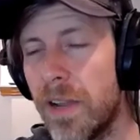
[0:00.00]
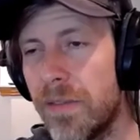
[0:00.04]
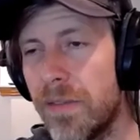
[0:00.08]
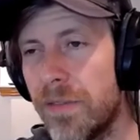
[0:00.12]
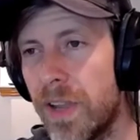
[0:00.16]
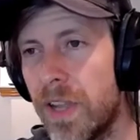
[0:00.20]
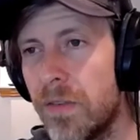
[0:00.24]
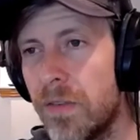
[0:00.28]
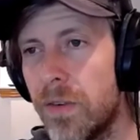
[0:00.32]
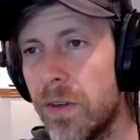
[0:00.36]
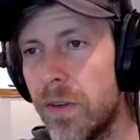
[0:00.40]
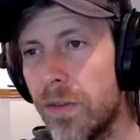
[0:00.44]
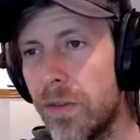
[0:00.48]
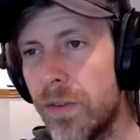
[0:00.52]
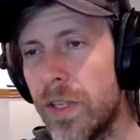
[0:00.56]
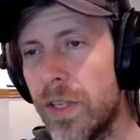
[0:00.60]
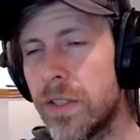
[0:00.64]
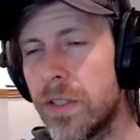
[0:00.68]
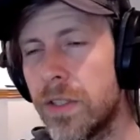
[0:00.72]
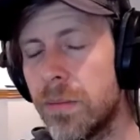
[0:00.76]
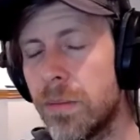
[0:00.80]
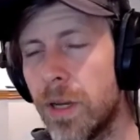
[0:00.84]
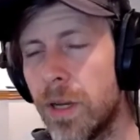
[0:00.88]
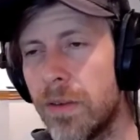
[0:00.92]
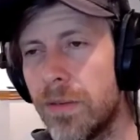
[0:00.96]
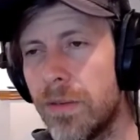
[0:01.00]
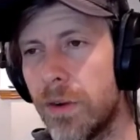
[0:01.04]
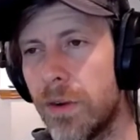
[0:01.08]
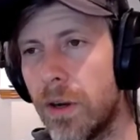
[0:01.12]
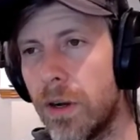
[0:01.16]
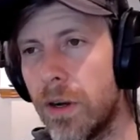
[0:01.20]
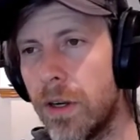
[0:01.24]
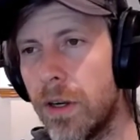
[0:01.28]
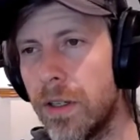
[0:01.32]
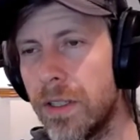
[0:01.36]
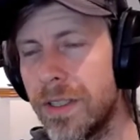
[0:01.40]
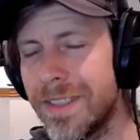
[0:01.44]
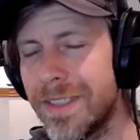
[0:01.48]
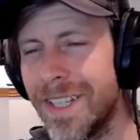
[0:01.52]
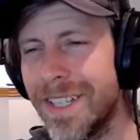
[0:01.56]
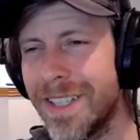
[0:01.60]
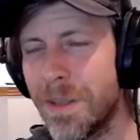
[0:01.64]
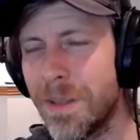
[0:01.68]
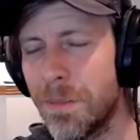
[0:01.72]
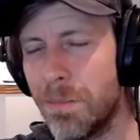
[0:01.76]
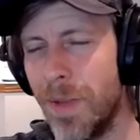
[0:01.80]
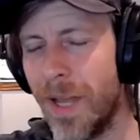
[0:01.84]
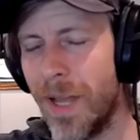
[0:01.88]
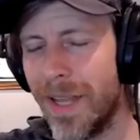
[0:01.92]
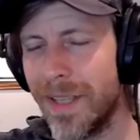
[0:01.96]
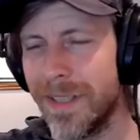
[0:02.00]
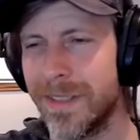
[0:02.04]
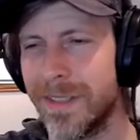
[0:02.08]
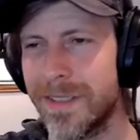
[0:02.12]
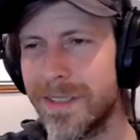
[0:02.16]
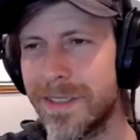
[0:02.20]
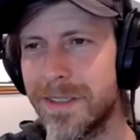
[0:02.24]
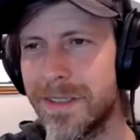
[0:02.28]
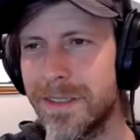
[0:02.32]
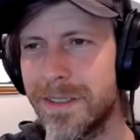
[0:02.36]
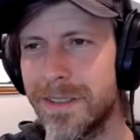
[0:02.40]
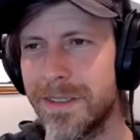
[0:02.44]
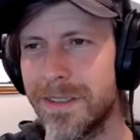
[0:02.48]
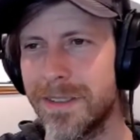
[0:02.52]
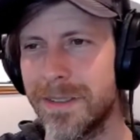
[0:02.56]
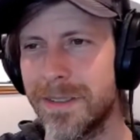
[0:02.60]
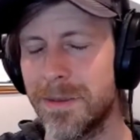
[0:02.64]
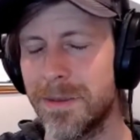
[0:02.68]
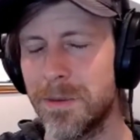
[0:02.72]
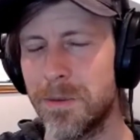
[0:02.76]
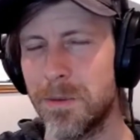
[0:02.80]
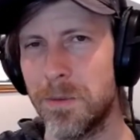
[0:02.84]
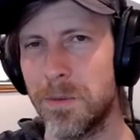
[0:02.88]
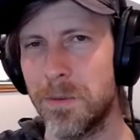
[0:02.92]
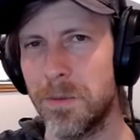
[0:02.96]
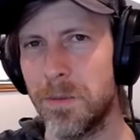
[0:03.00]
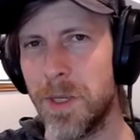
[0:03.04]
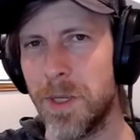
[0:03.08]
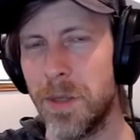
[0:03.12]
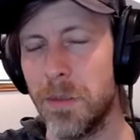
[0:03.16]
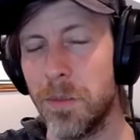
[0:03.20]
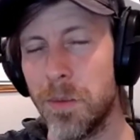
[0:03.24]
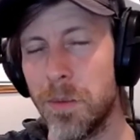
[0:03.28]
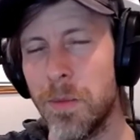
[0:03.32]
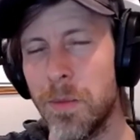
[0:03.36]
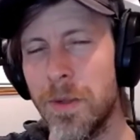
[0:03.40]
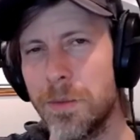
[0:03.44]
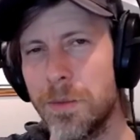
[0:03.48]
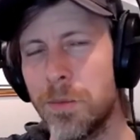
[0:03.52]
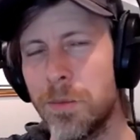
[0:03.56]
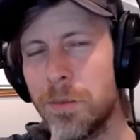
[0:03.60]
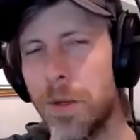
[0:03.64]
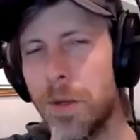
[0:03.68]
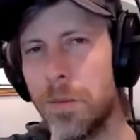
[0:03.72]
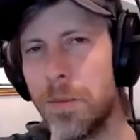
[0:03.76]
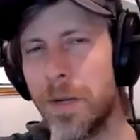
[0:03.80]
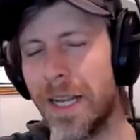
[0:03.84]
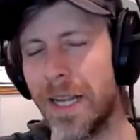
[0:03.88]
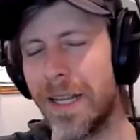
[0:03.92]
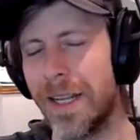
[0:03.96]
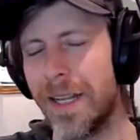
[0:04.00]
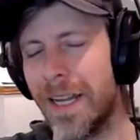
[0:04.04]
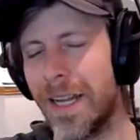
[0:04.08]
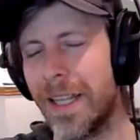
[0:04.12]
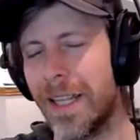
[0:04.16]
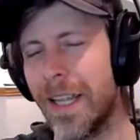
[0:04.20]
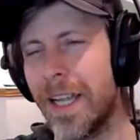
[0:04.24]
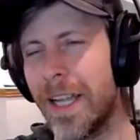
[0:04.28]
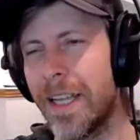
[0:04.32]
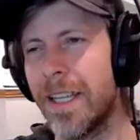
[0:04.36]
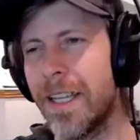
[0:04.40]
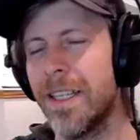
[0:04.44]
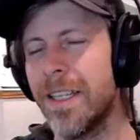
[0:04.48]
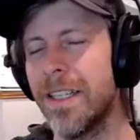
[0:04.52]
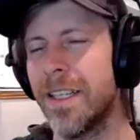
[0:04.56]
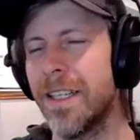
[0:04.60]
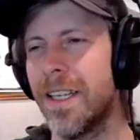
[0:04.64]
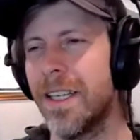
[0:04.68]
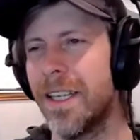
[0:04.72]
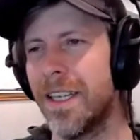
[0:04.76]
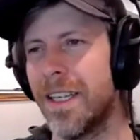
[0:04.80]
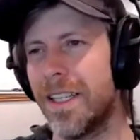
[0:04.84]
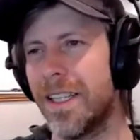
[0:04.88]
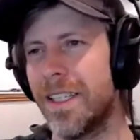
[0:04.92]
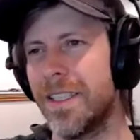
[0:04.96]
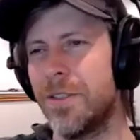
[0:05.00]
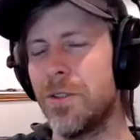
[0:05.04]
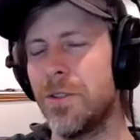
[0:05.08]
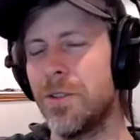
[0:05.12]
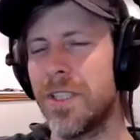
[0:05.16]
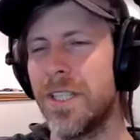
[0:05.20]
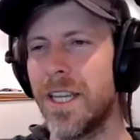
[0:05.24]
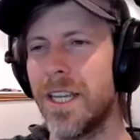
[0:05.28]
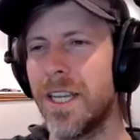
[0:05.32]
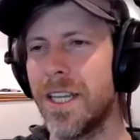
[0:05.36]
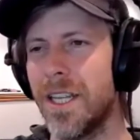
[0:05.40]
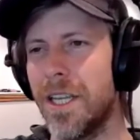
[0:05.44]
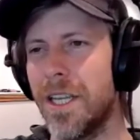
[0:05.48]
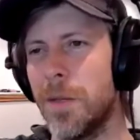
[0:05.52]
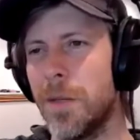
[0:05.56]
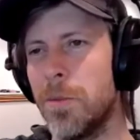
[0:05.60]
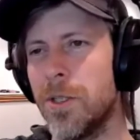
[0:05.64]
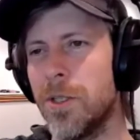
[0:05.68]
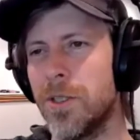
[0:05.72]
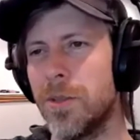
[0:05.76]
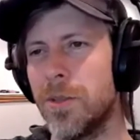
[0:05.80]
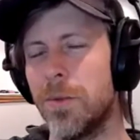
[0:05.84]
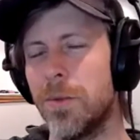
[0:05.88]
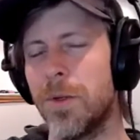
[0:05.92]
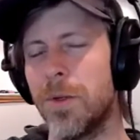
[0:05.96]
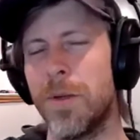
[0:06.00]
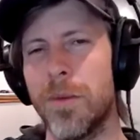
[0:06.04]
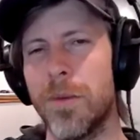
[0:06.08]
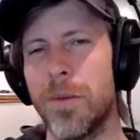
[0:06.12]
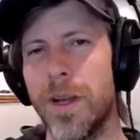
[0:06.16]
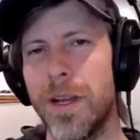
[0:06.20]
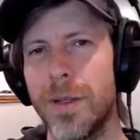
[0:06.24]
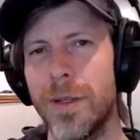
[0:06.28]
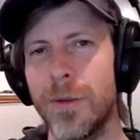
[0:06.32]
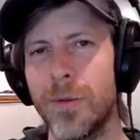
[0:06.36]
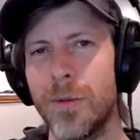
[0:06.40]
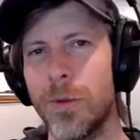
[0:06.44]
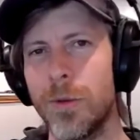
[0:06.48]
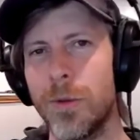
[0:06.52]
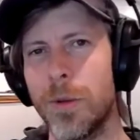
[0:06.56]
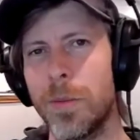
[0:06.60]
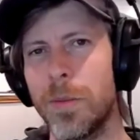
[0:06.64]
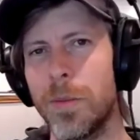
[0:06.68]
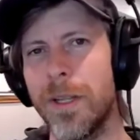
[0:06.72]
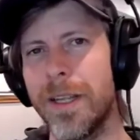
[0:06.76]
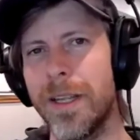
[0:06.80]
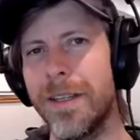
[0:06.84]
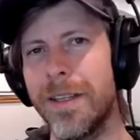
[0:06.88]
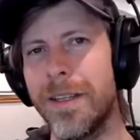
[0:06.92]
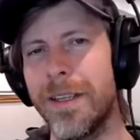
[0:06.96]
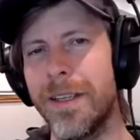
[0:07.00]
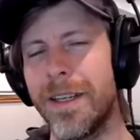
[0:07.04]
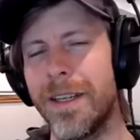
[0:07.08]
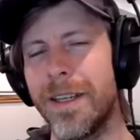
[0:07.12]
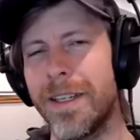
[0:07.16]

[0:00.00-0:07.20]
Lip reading: favorite feature by far, it's not the best implemented one, but I like it, is you can take an image and put it behind the floor plan.